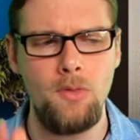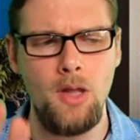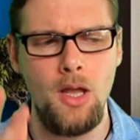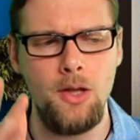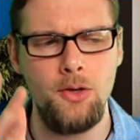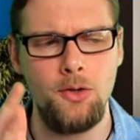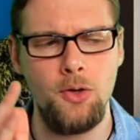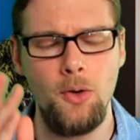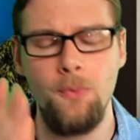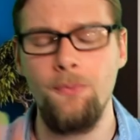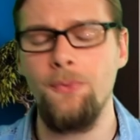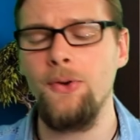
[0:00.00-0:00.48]

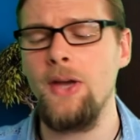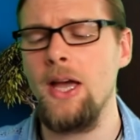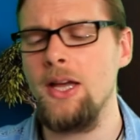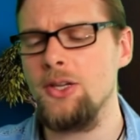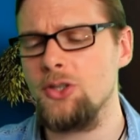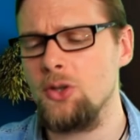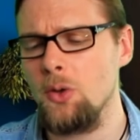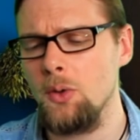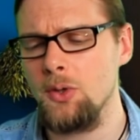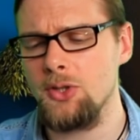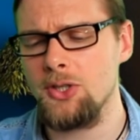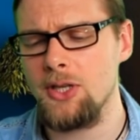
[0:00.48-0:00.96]
Don't forget, as
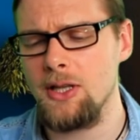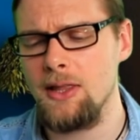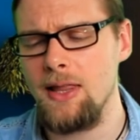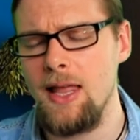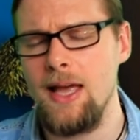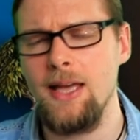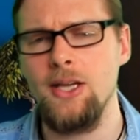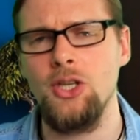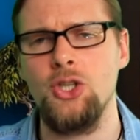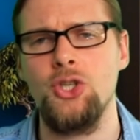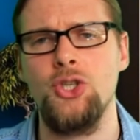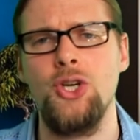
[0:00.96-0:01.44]
always, to
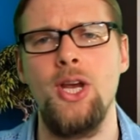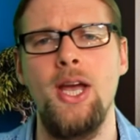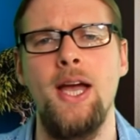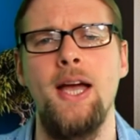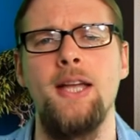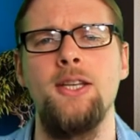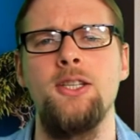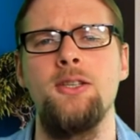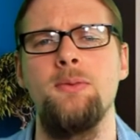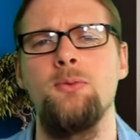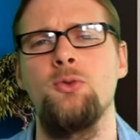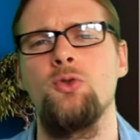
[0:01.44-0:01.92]
like, share,
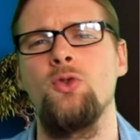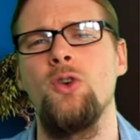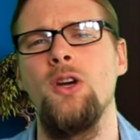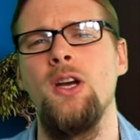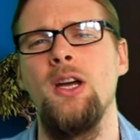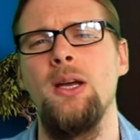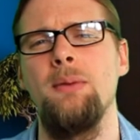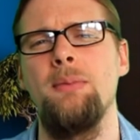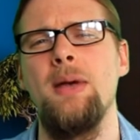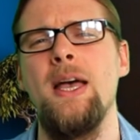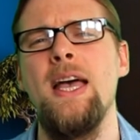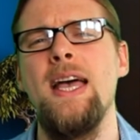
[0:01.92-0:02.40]
and
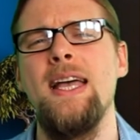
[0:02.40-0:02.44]
subscribe.